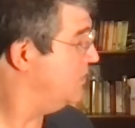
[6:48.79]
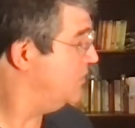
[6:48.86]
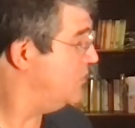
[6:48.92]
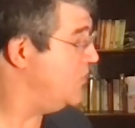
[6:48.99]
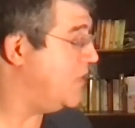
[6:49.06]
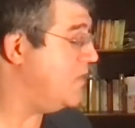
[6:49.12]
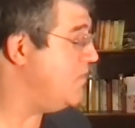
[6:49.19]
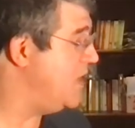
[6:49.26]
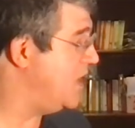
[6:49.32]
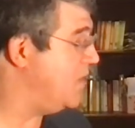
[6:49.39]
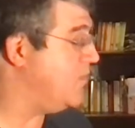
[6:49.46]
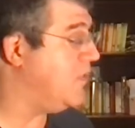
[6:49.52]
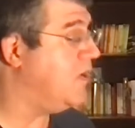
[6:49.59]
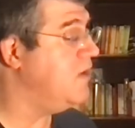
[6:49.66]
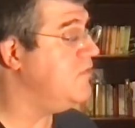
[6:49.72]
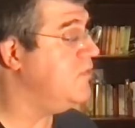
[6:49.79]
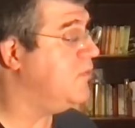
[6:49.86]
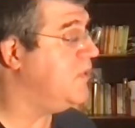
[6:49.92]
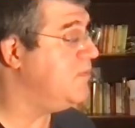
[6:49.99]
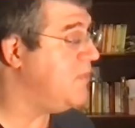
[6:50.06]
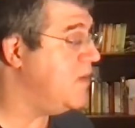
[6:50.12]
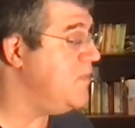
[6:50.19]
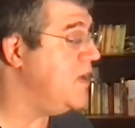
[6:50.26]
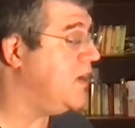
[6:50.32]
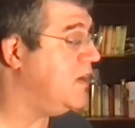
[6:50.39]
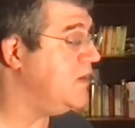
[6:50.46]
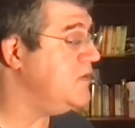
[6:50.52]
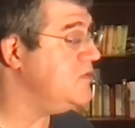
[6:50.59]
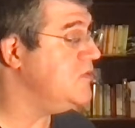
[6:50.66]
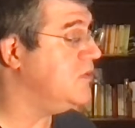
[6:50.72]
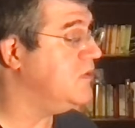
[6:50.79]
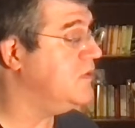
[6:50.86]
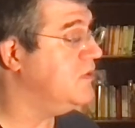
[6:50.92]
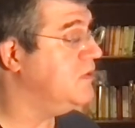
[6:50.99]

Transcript: You can make a bar if you want, might make it easier.